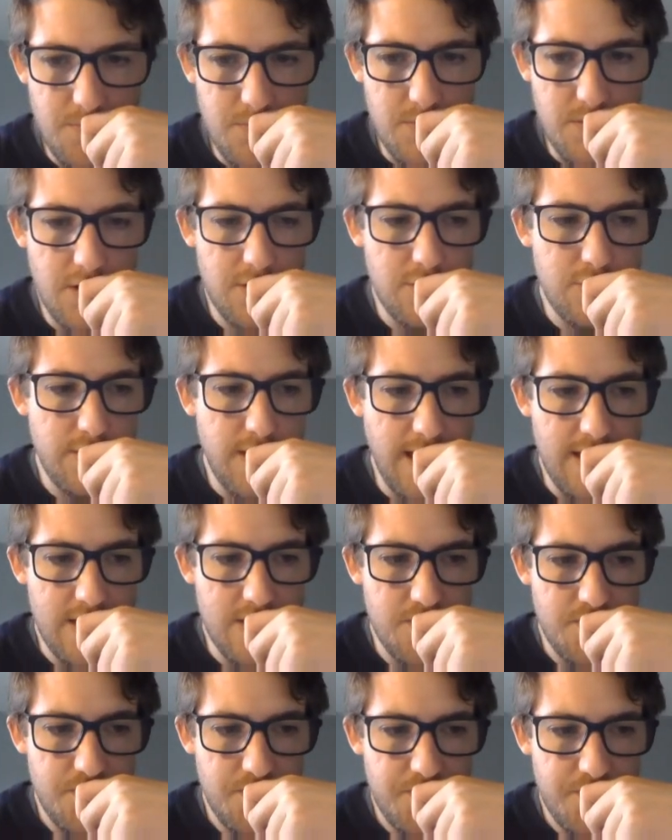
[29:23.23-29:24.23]

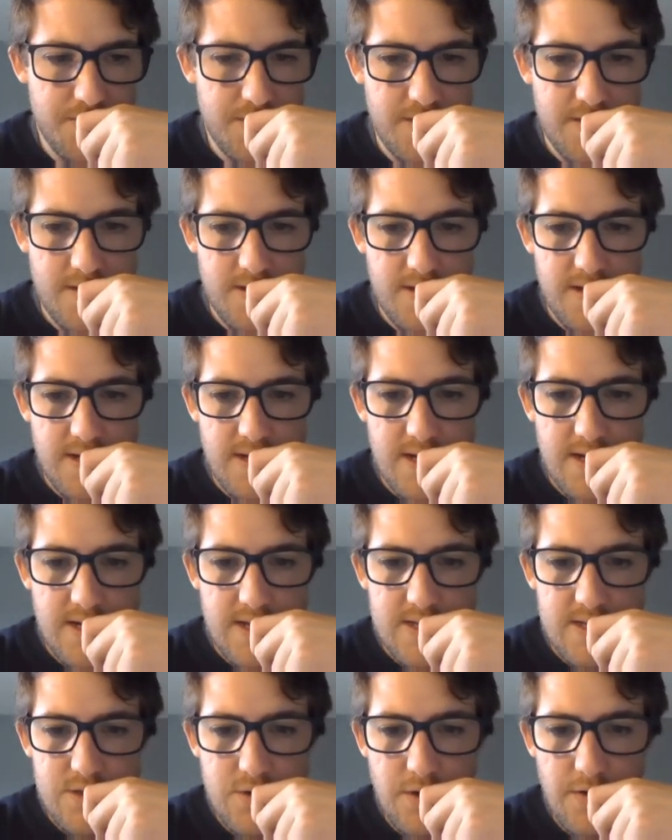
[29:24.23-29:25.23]
Okay.
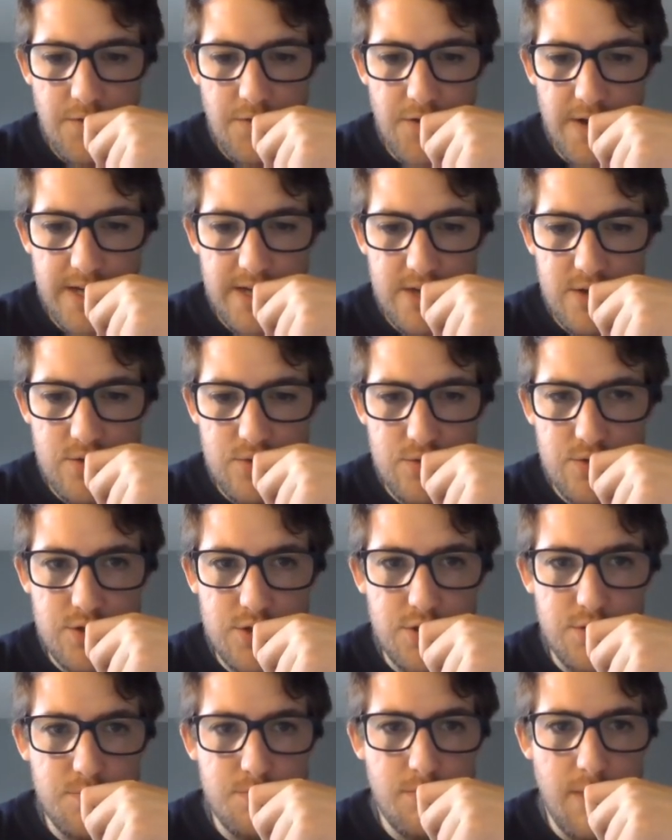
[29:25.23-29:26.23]
So if I go
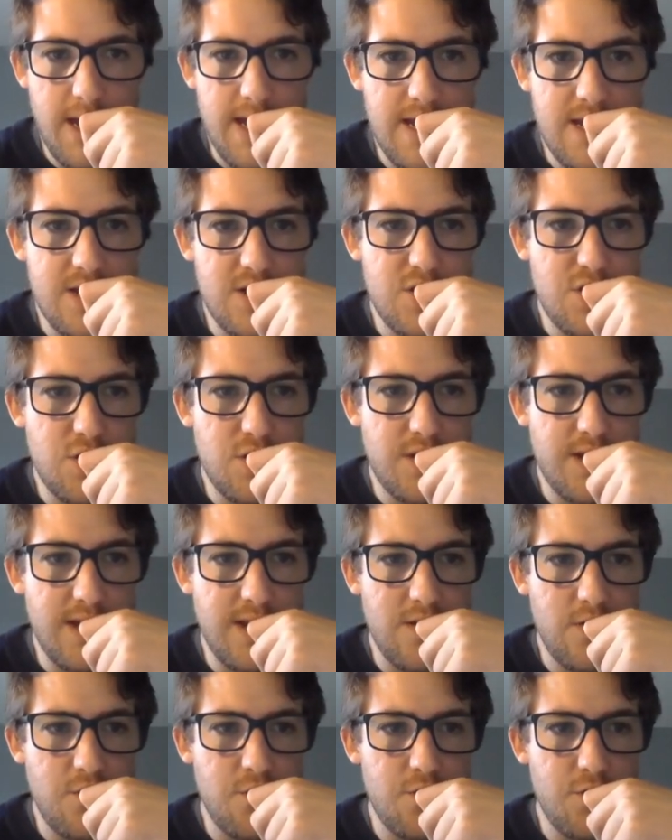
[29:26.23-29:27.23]
to main
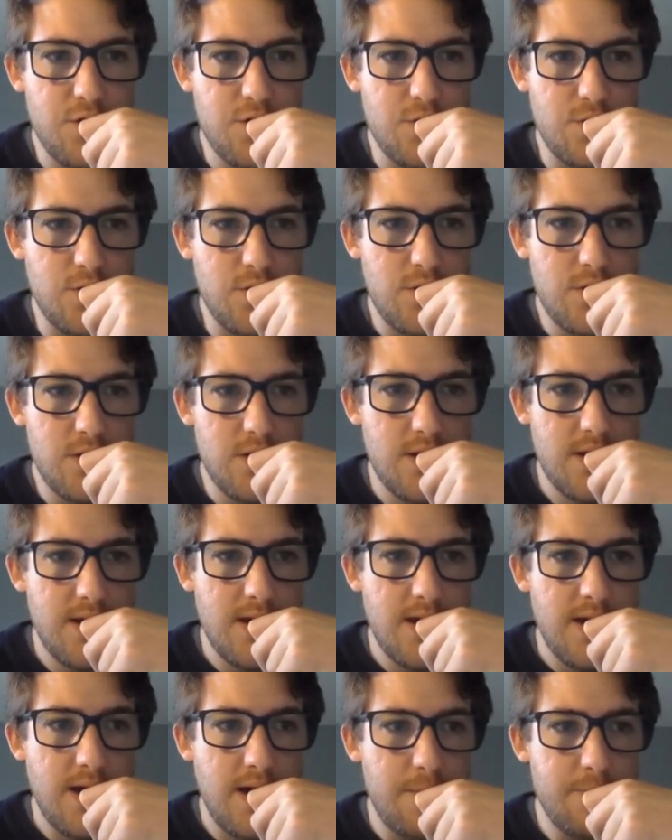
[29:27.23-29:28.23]
cooking fuel,
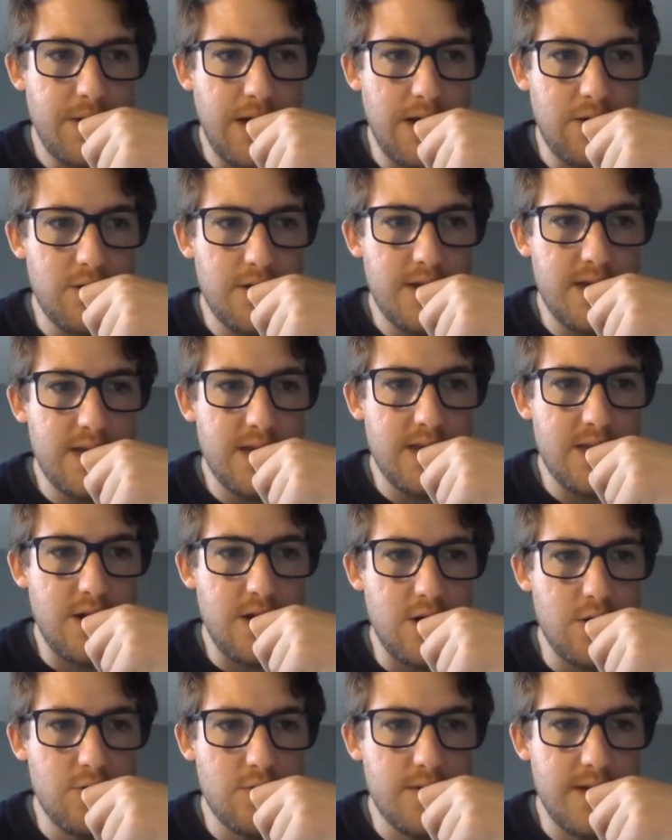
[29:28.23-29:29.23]
I'm now looking at the
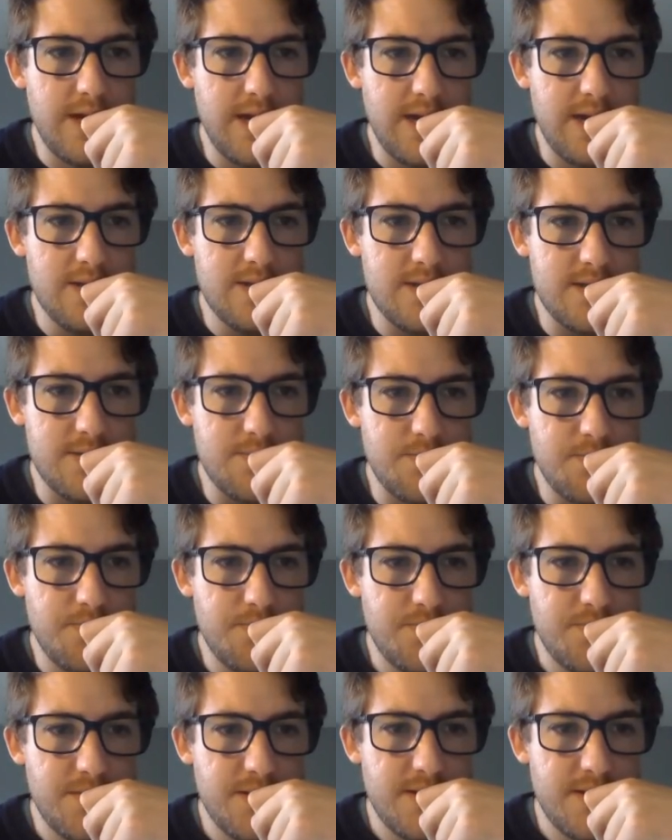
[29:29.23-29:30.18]
whole kingdom,